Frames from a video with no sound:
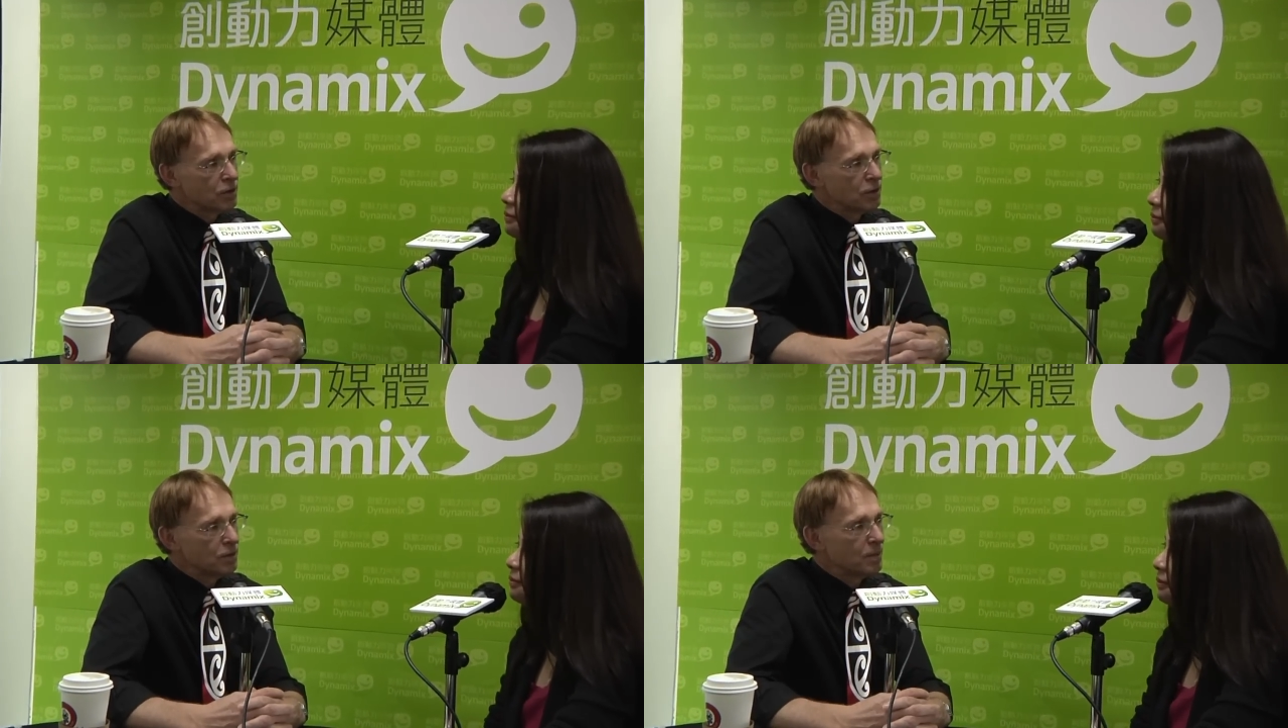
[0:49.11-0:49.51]

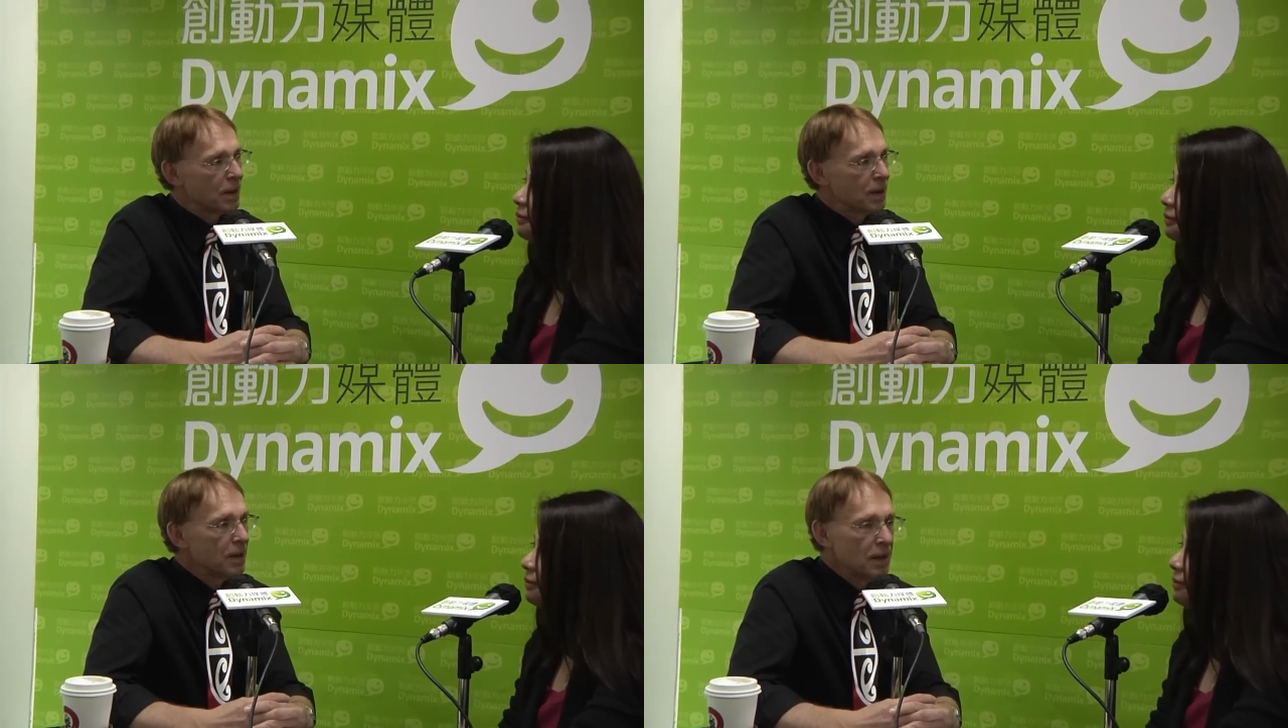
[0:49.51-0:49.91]
to
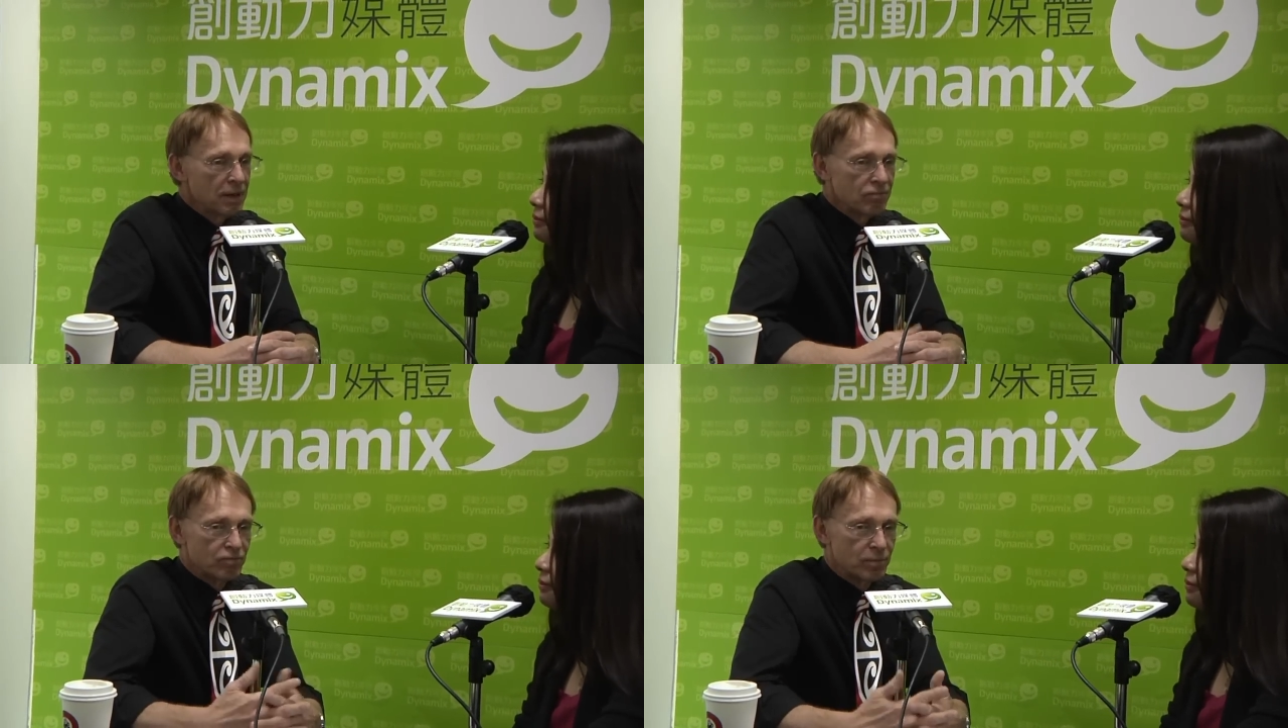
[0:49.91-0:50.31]
my
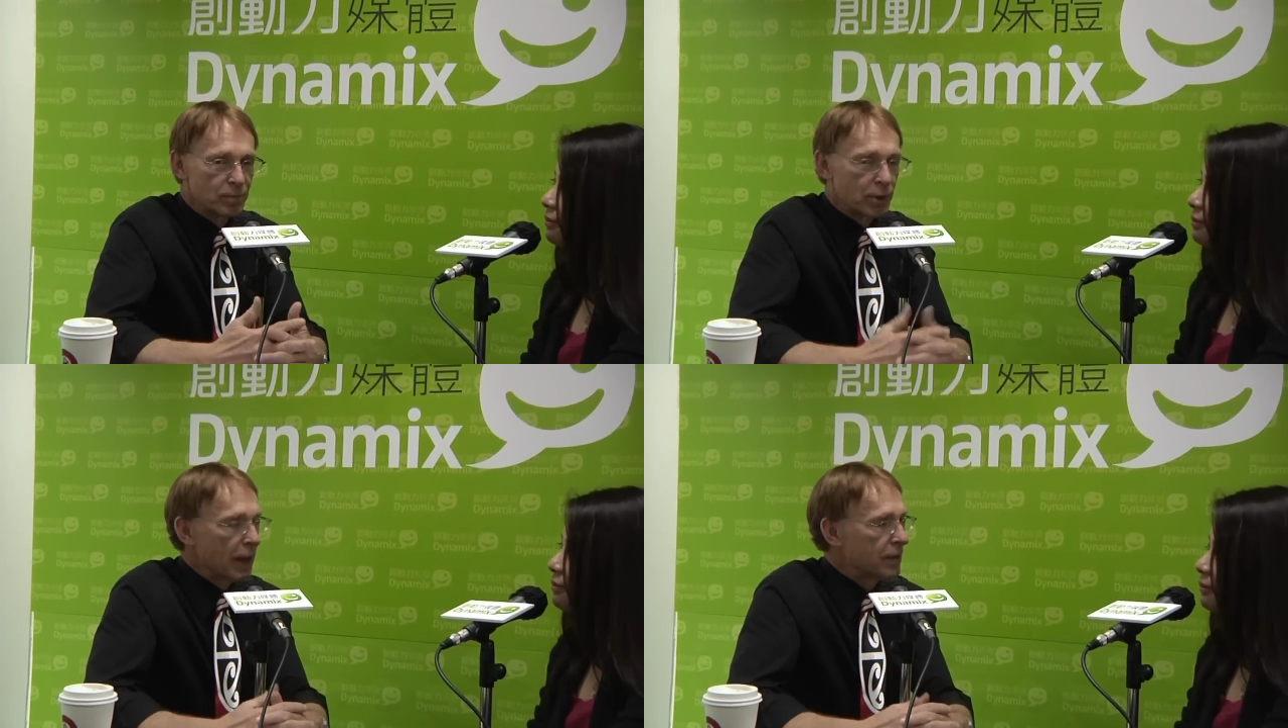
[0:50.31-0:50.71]

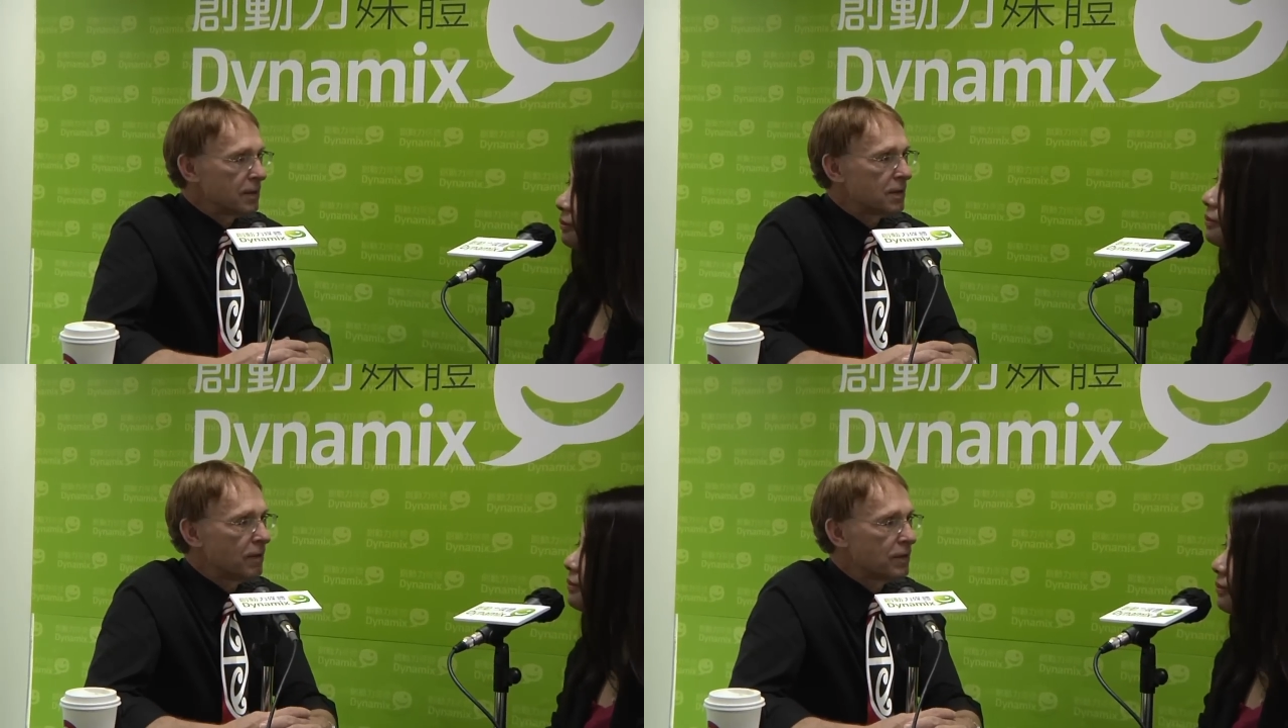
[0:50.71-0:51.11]

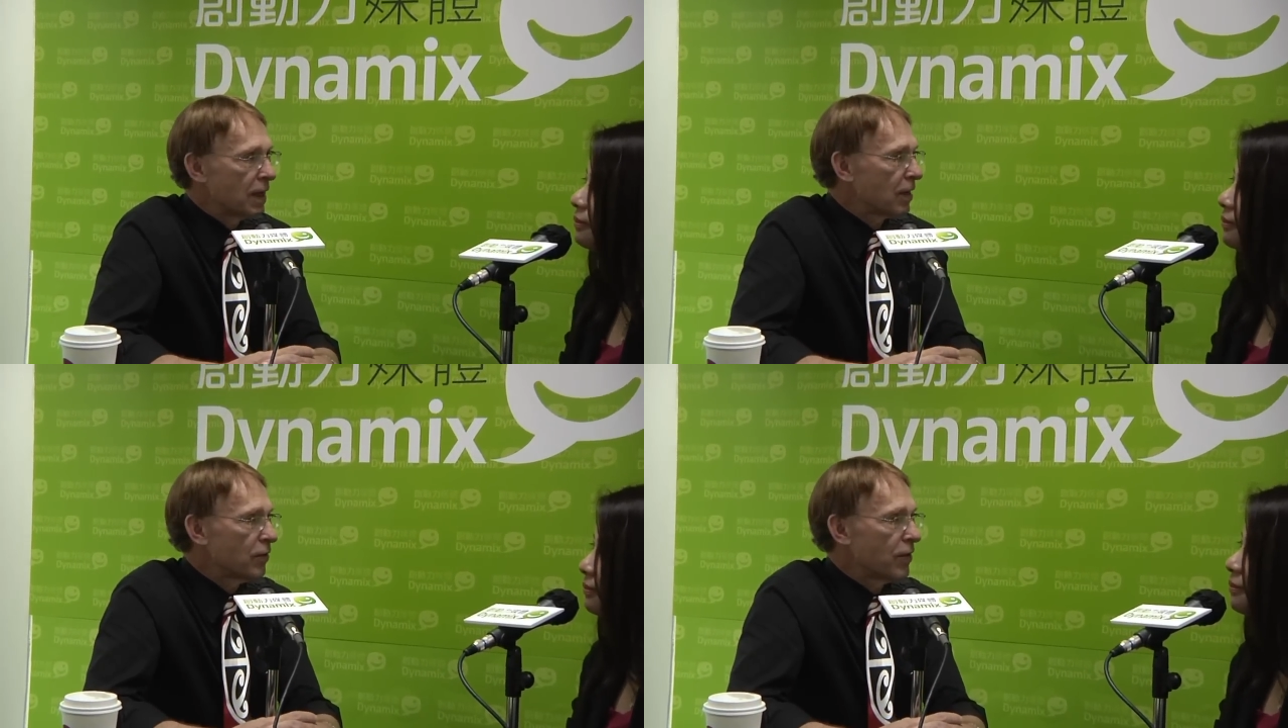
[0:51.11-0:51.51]
practice of
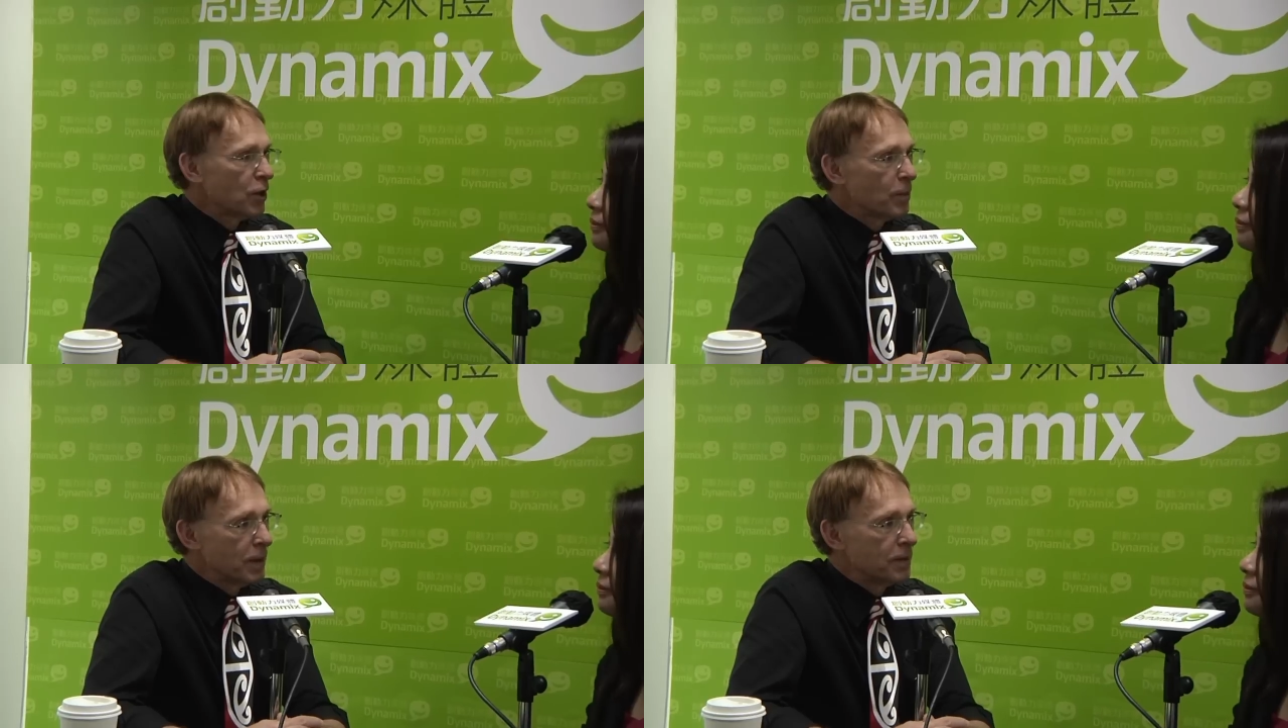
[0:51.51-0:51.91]

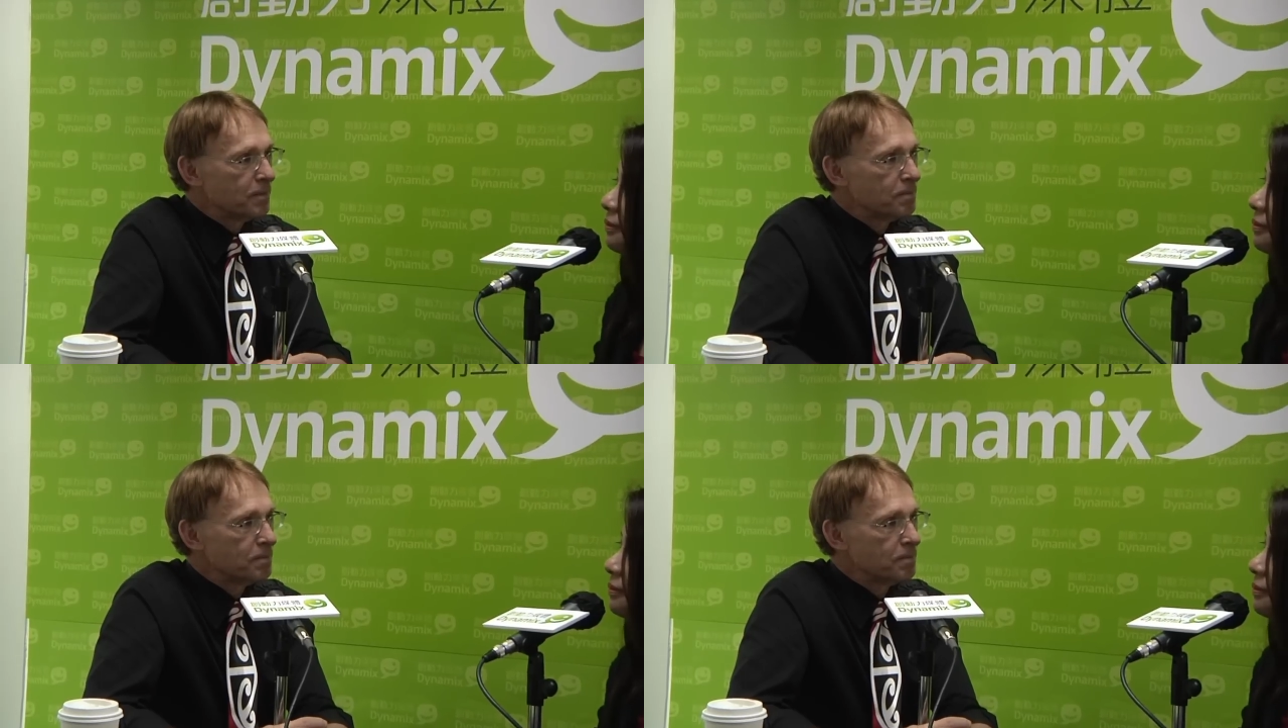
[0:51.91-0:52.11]
psychotherapy.